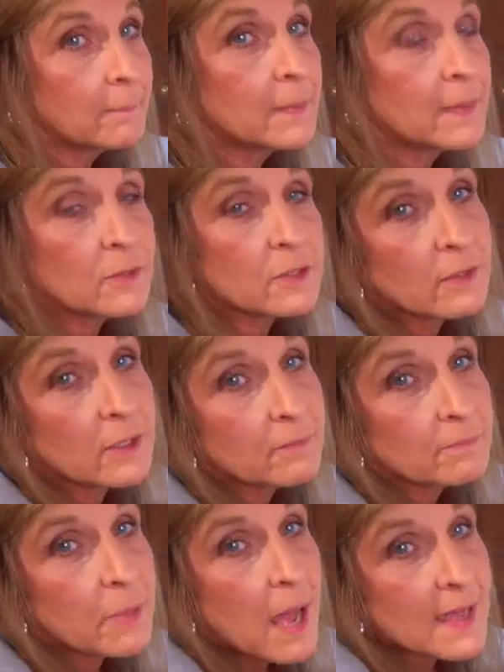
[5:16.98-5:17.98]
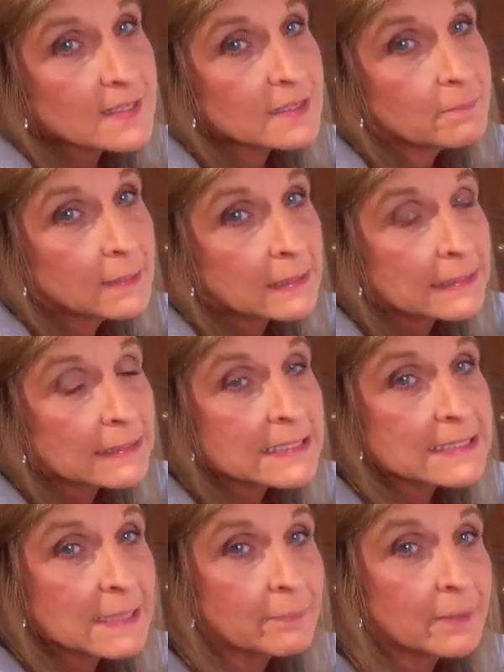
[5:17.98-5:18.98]
there's very possibility
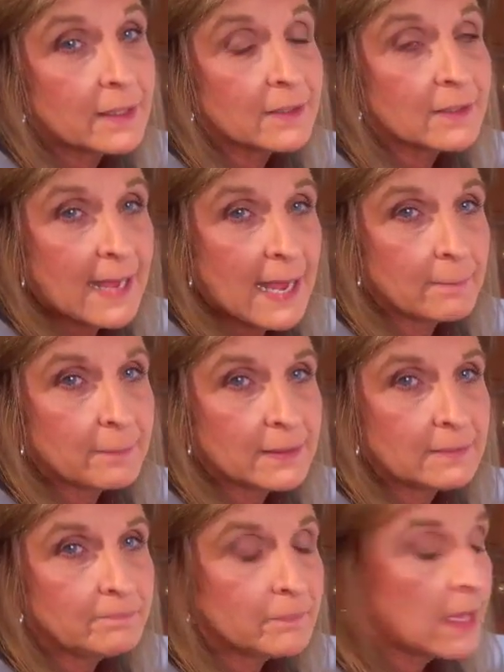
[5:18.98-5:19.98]
something could happen.